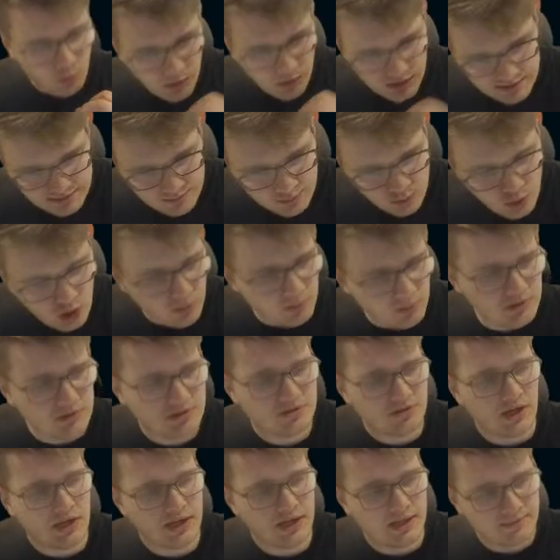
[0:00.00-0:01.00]
With Cobalt
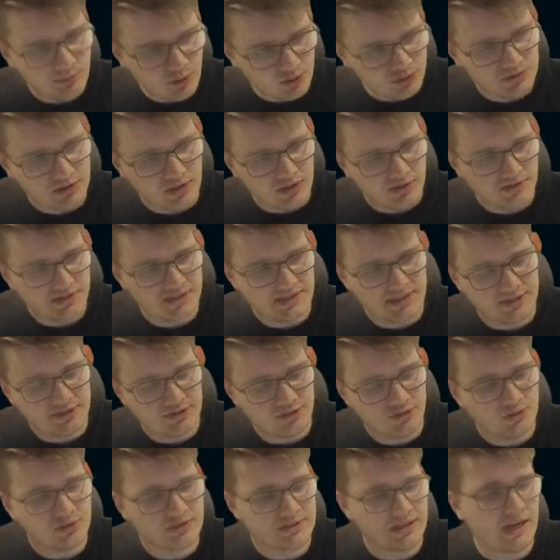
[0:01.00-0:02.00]
Strike and most other
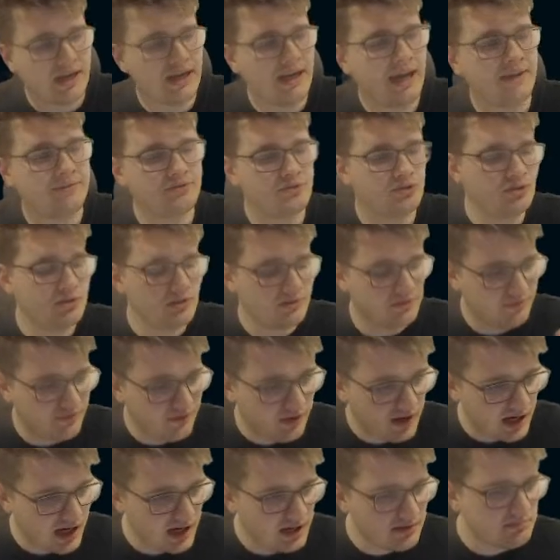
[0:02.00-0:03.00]
C2s, I have to
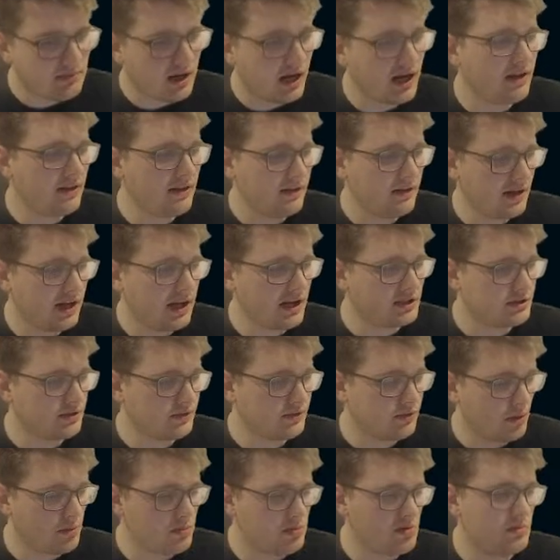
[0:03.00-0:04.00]
define my indicators
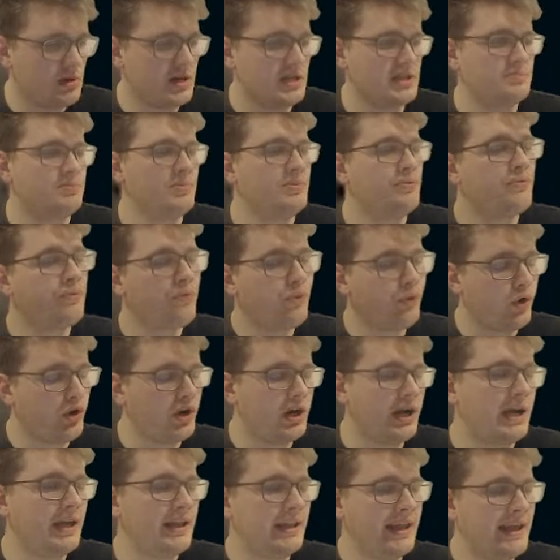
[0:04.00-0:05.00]
of compromise
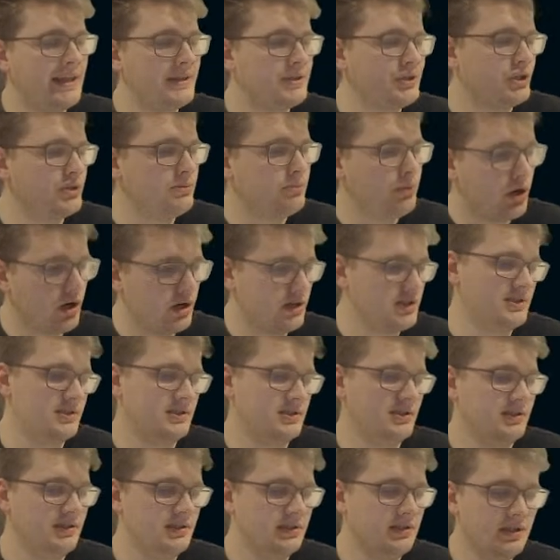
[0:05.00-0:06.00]
before I land on the
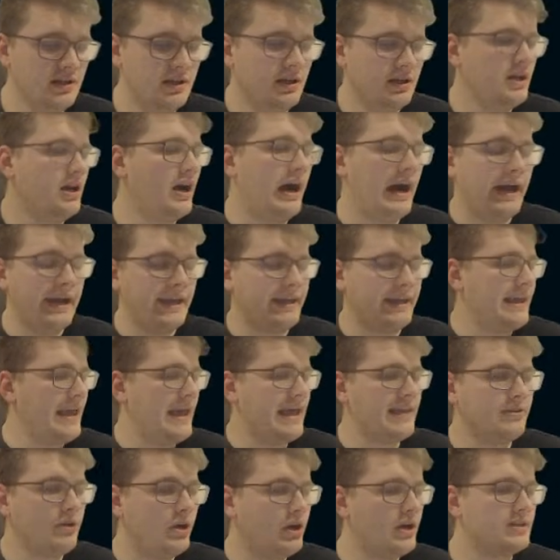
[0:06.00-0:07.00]
box. I
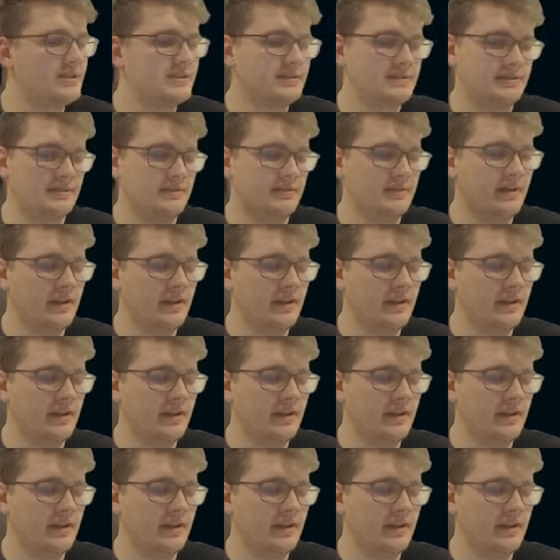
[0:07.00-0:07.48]
cannot,